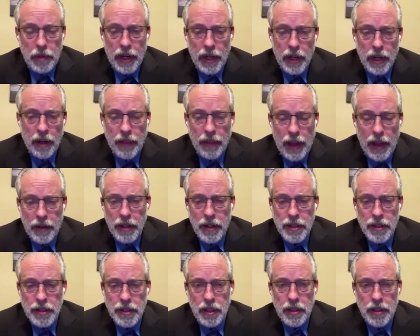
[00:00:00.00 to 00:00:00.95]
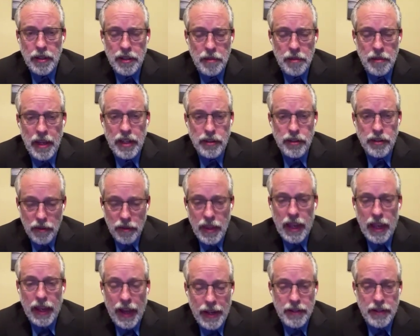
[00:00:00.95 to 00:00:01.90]
but it allowed us to make sure
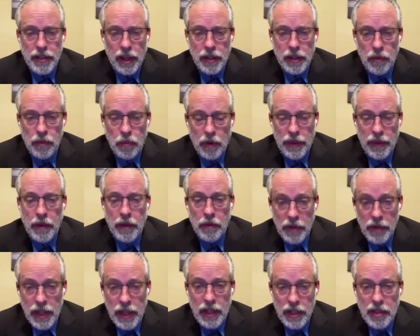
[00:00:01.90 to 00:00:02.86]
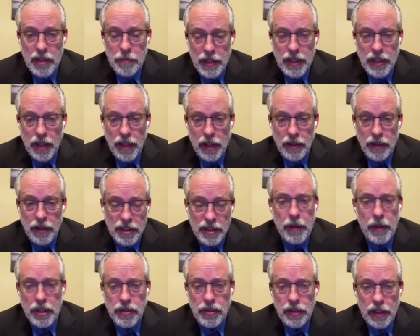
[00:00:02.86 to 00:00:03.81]
they got done when they were needed to be done,
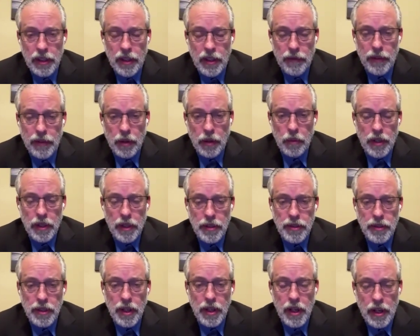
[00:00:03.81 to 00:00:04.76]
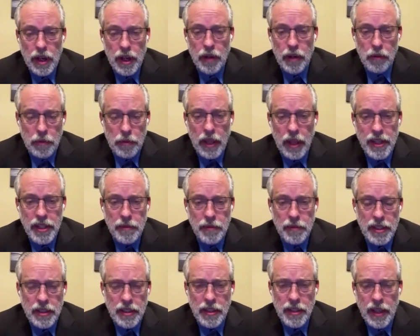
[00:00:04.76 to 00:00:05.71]
especially if there was
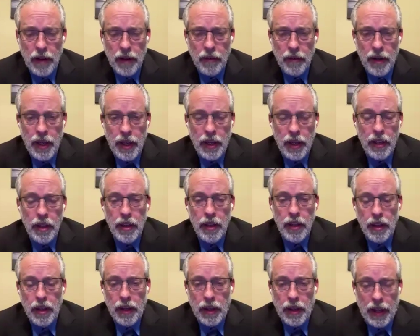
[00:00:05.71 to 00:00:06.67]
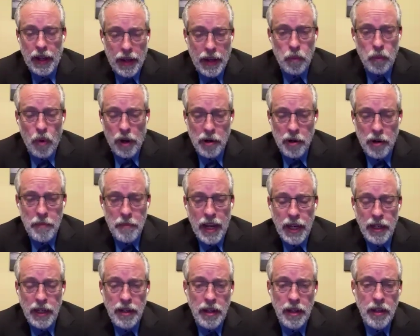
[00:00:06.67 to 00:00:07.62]
replacements in the area on water
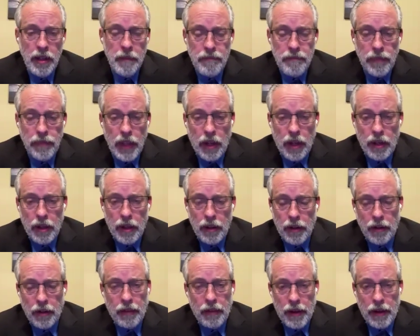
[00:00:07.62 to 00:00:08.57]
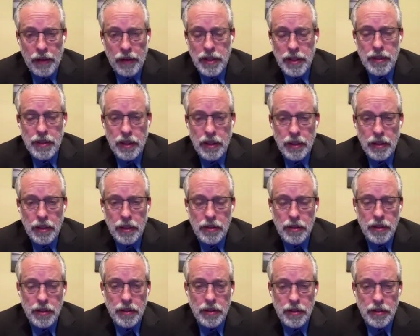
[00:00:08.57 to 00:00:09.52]
main. It allowed us
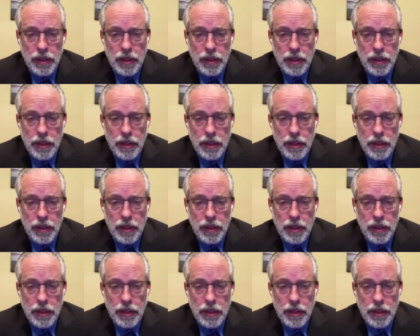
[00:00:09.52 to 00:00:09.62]
to